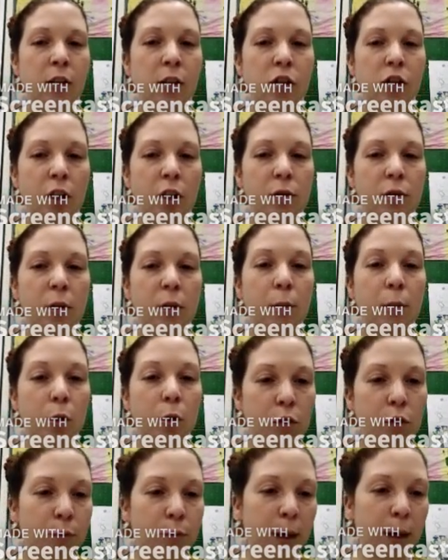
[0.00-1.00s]
the
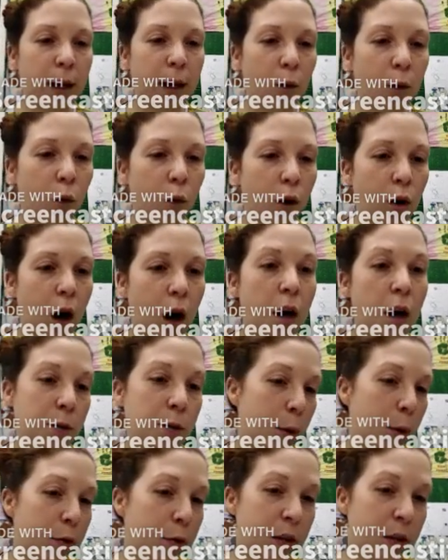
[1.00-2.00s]
movement or
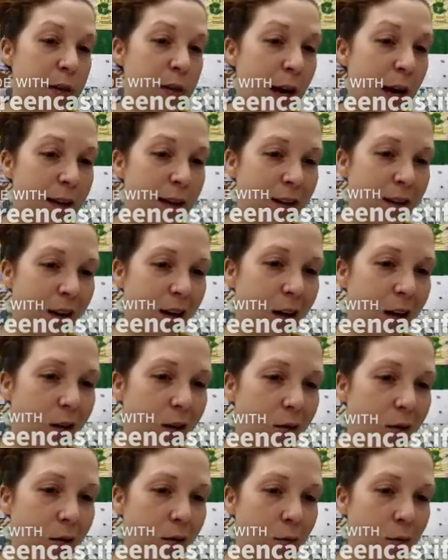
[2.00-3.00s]
osmosis as
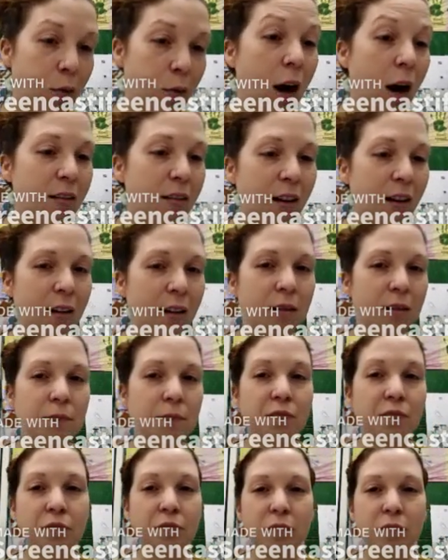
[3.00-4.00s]
a process,
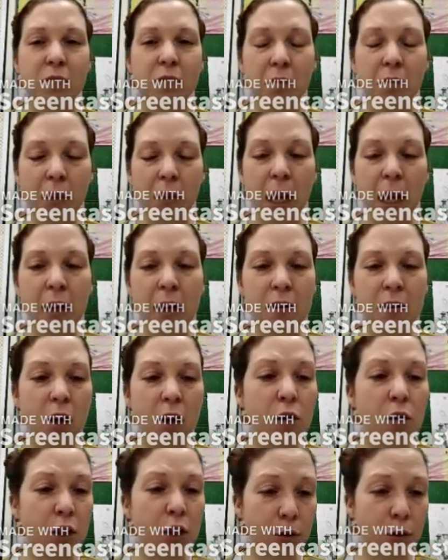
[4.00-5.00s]
and it's
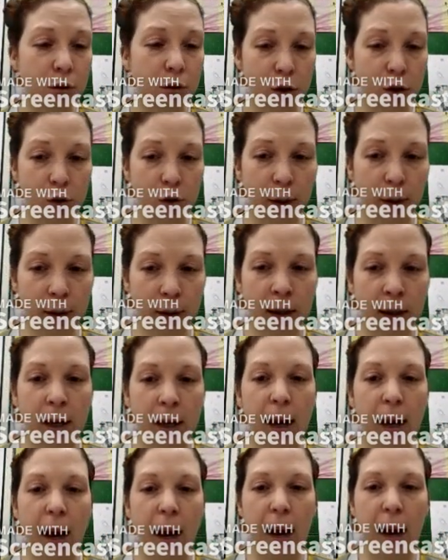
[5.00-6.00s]
called a U-tube.
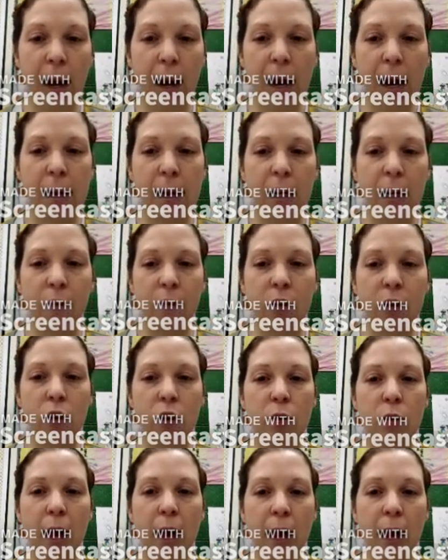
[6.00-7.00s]
And if
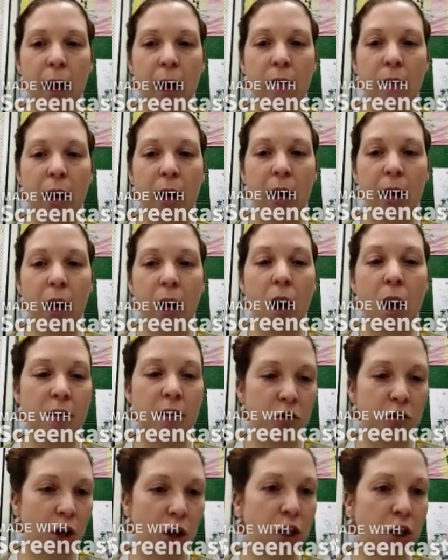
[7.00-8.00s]
you have a
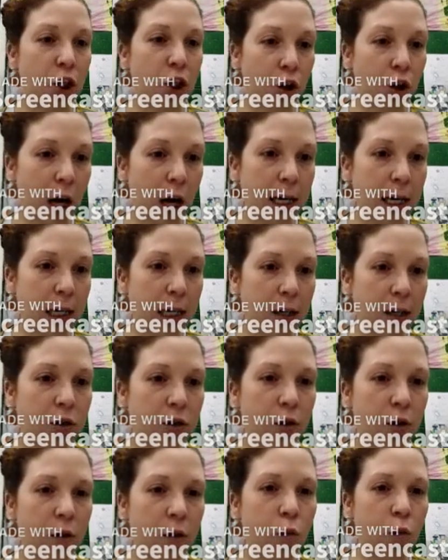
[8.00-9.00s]
concentration gradient,
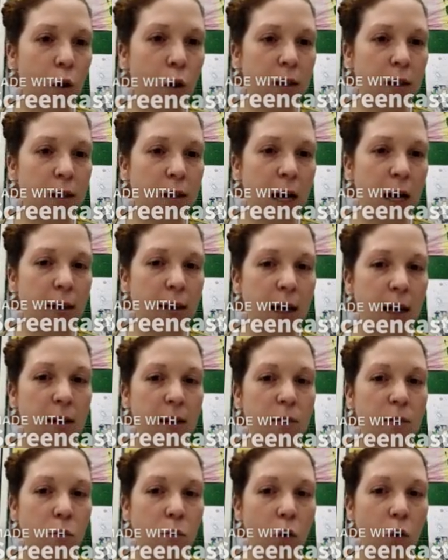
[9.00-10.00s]
so you have one side that
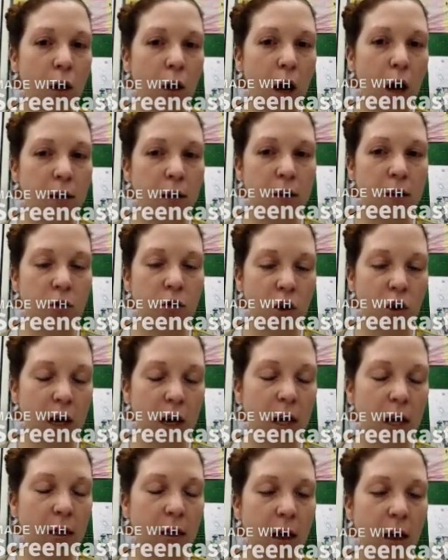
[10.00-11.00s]
is more
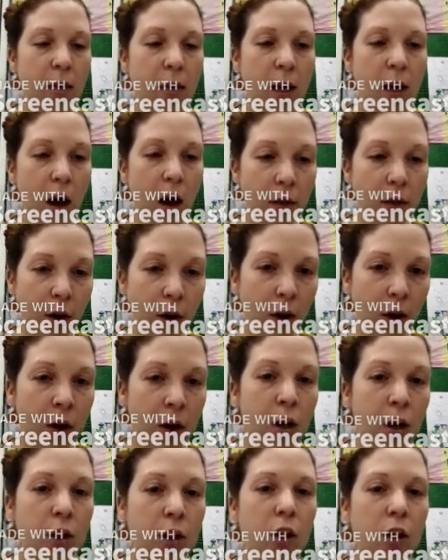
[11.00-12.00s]
concentrated than the other,
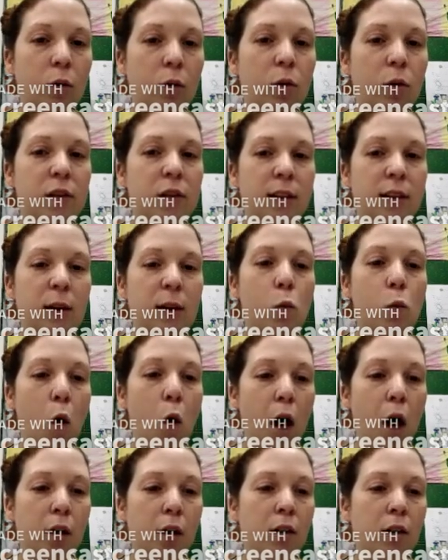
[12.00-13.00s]
you will see
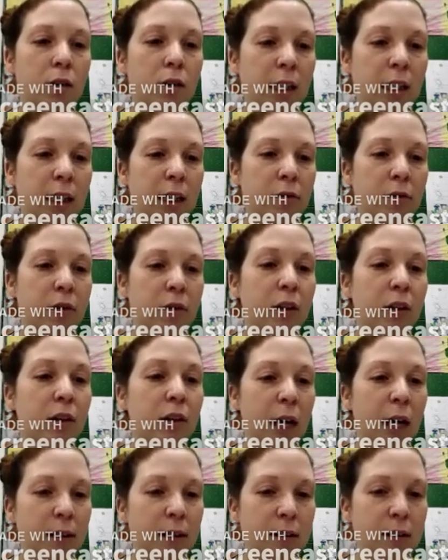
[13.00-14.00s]
water leave the
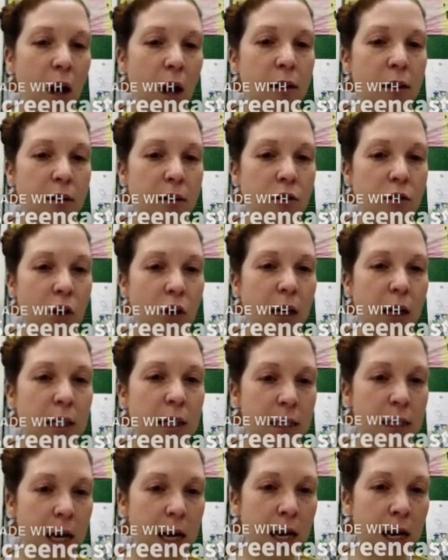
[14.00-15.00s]
less
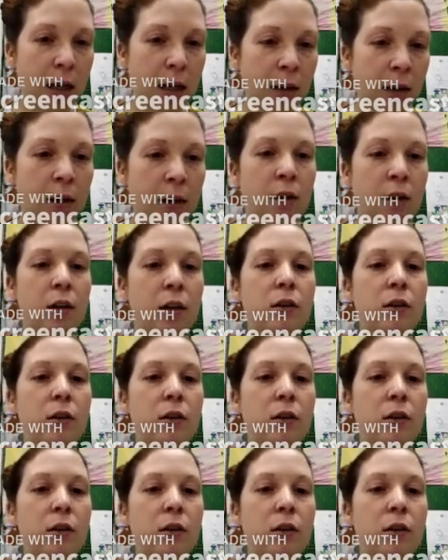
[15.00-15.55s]
concentrated side